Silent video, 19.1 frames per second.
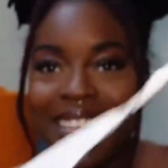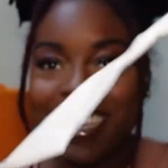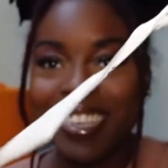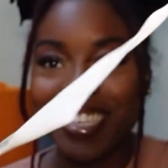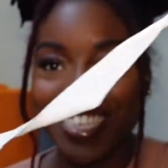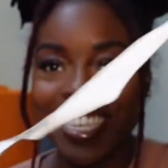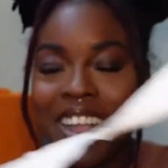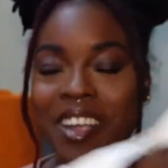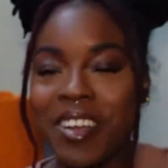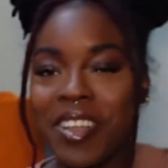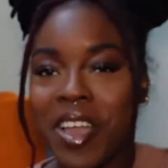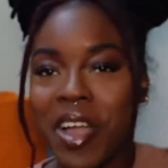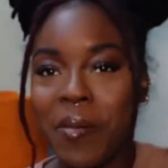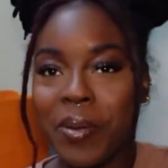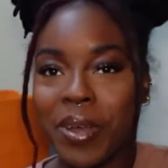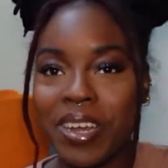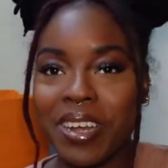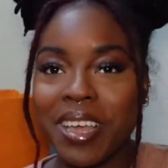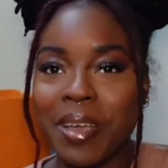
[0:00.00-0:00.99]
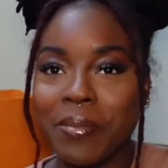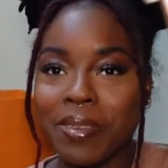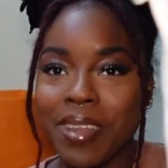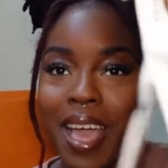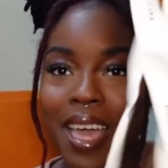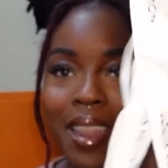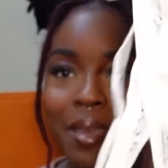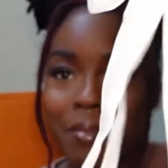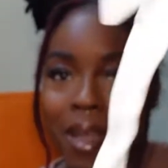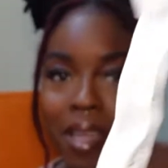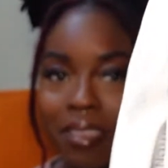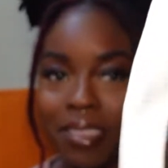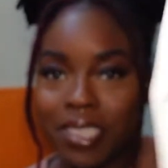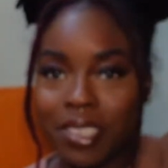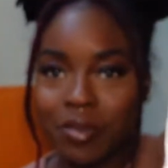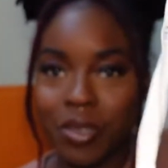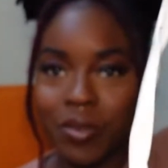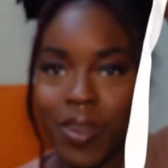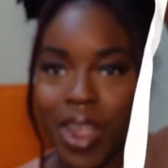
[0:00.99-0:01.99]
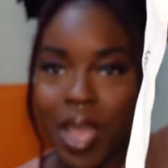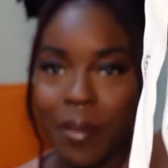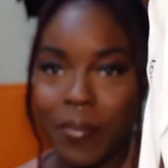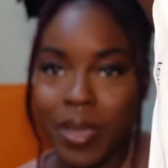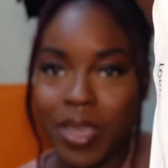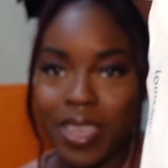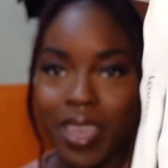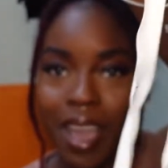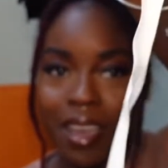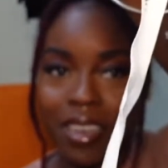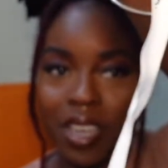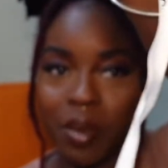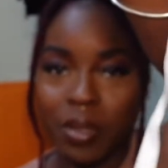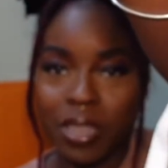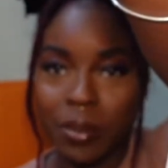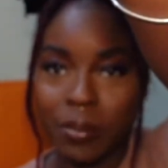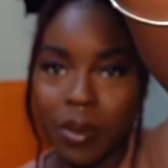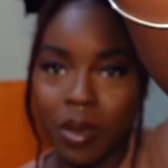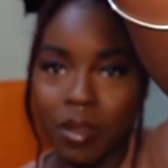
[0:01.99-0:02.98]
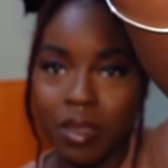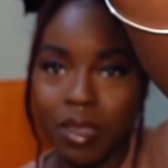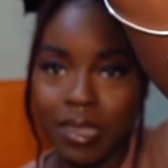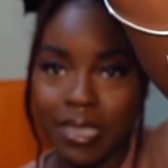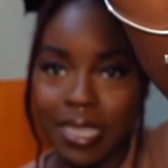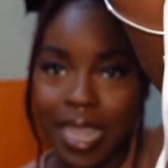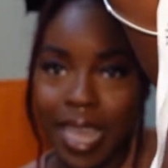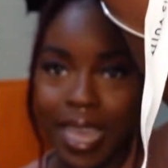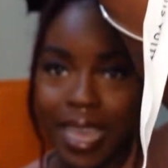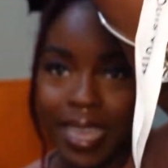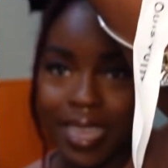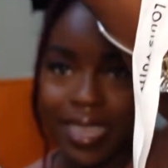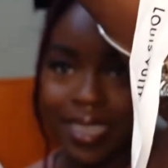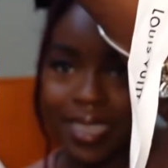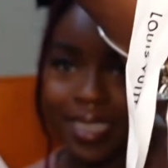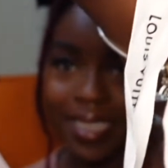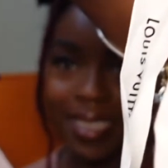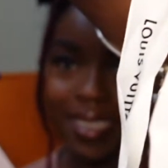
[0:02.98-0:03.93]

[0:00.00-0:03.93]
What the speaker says: She already opened it up and I didn't bother to rewrap it. Y'all know what the bow looks like.